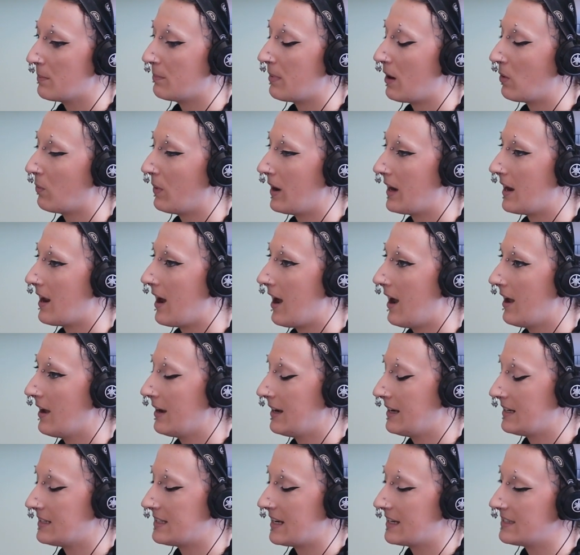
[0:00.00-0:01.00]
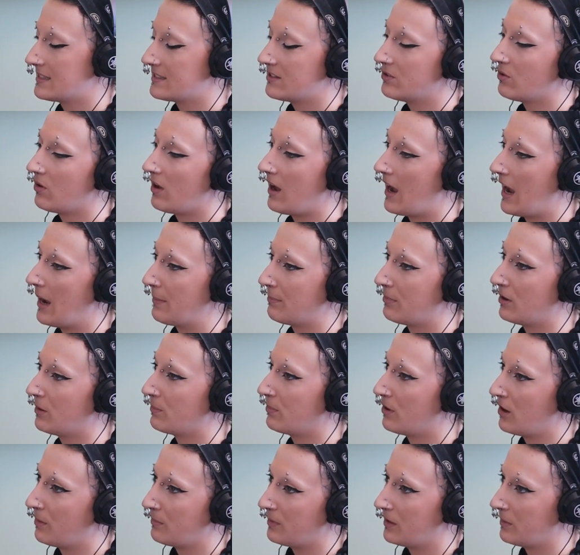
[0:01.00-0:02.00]
But when intestinal
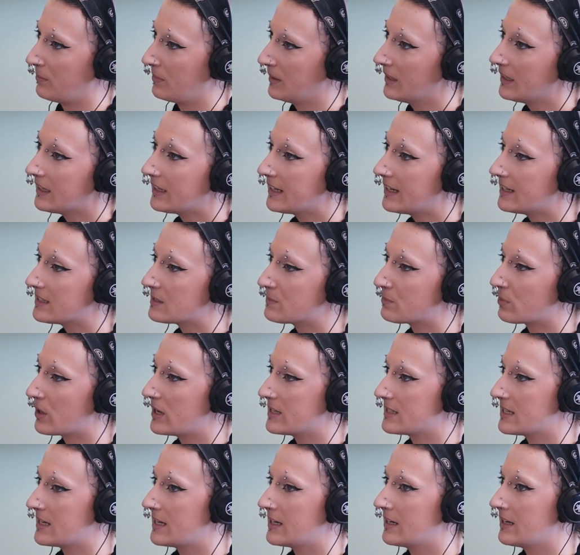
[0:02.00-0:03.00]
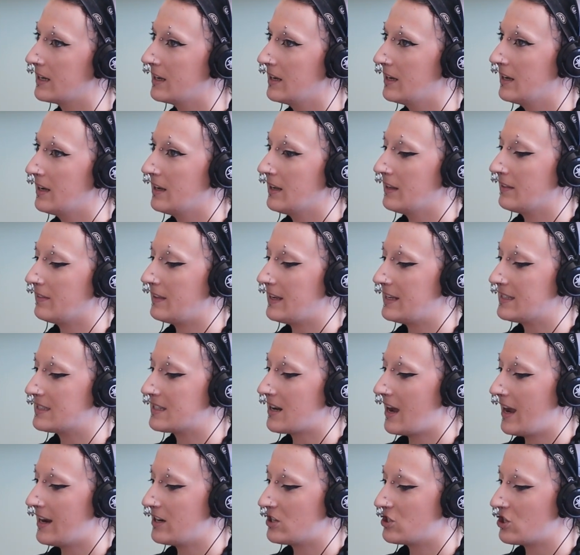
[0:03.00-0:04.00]
hyperpermeability is present, these
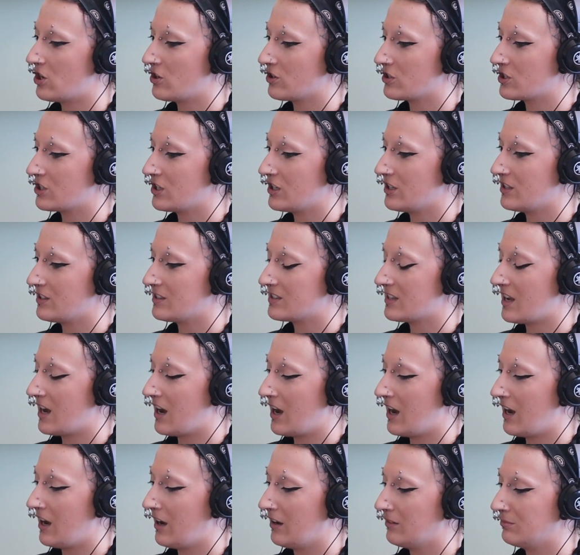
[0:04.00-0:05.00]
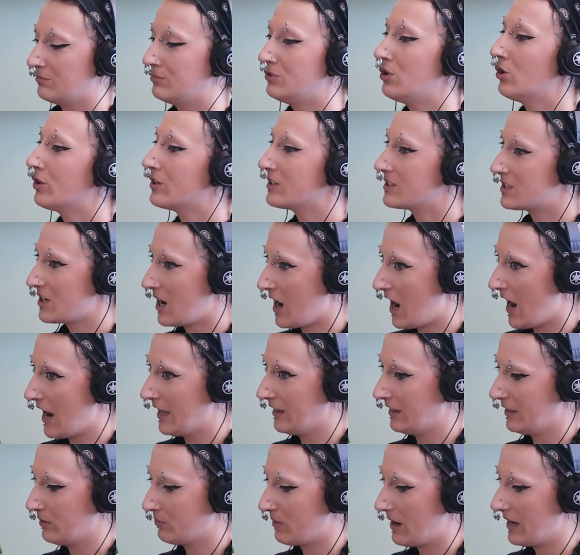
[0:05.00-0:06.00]
tight junctions are not as
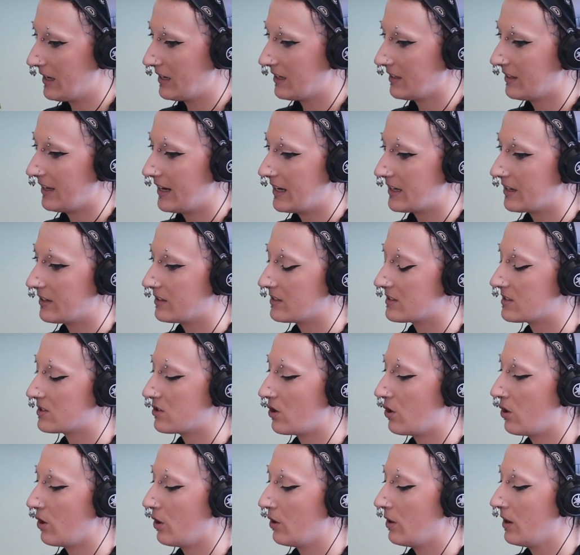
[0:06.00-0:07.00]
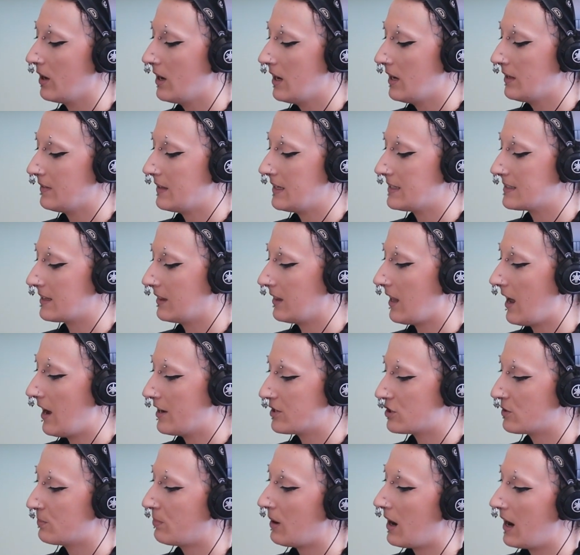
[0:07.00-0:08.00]
tightly regulated. So these
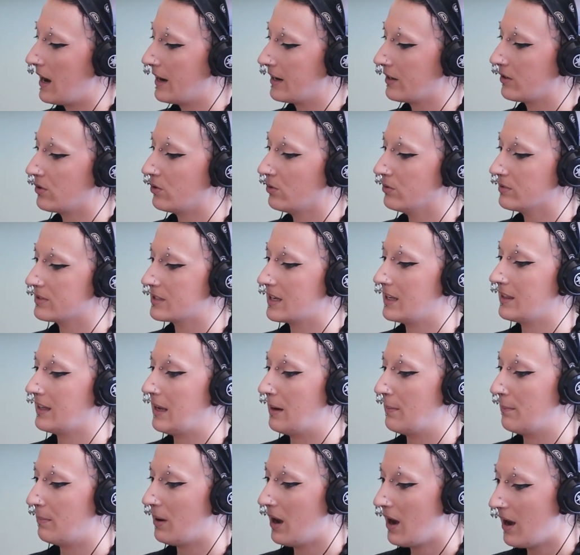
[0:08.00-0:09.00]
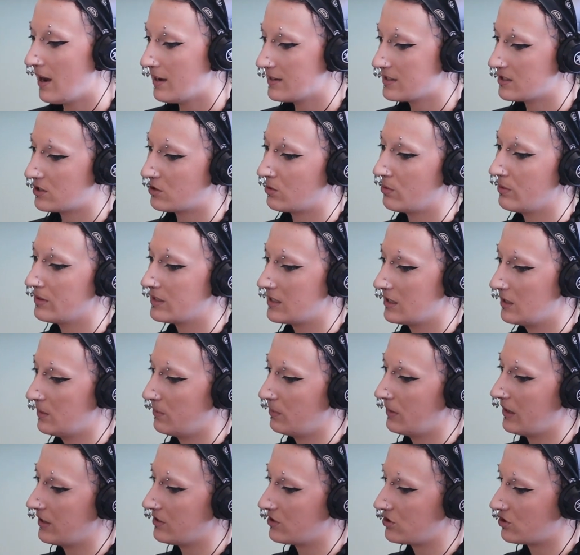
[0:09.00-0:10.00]
larger particles can then pass through into the
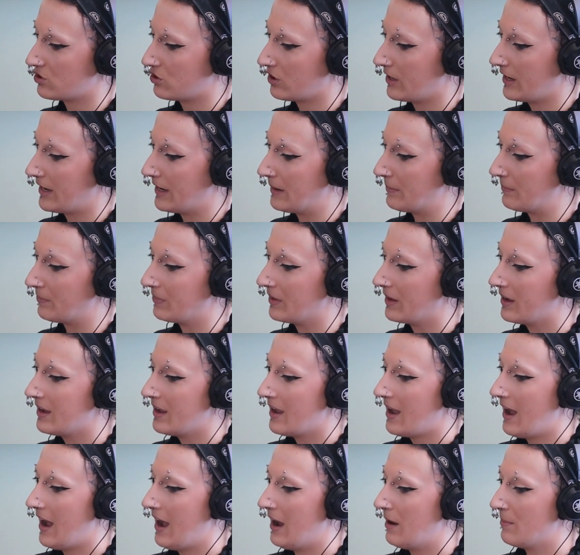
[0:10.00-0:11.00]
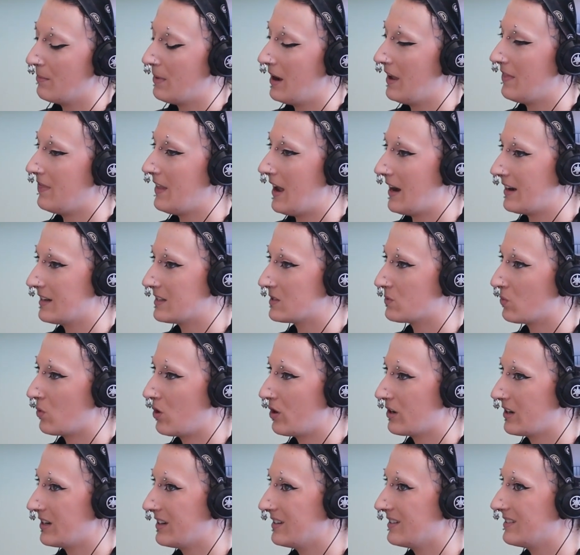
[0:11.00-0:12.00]
bloodstream, um, and that is
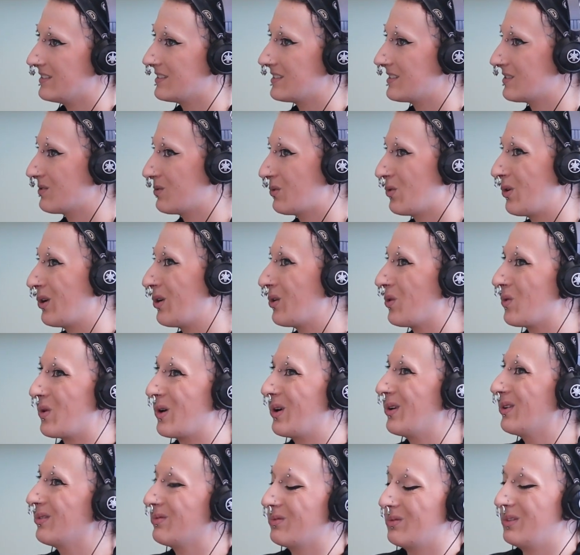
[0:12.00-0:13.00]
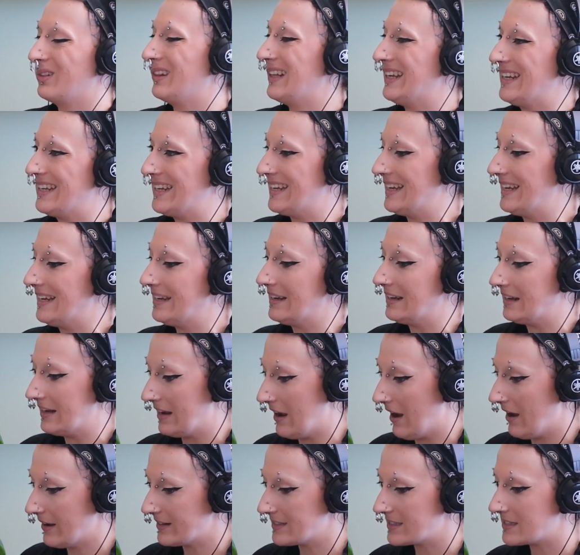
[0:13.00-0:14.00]
what is quote unquote leaky
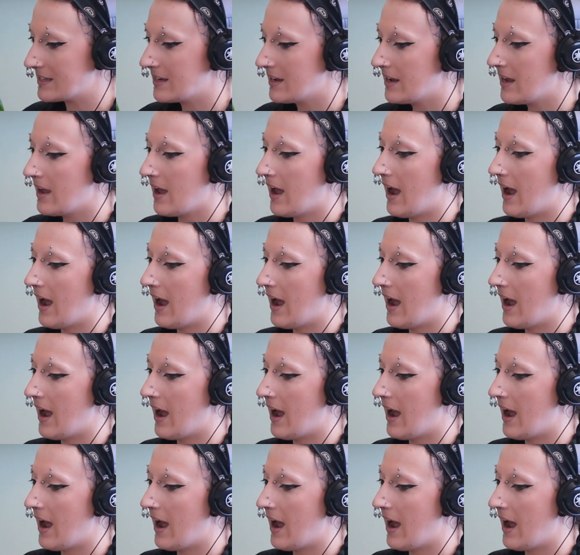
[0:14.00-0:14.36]
gut.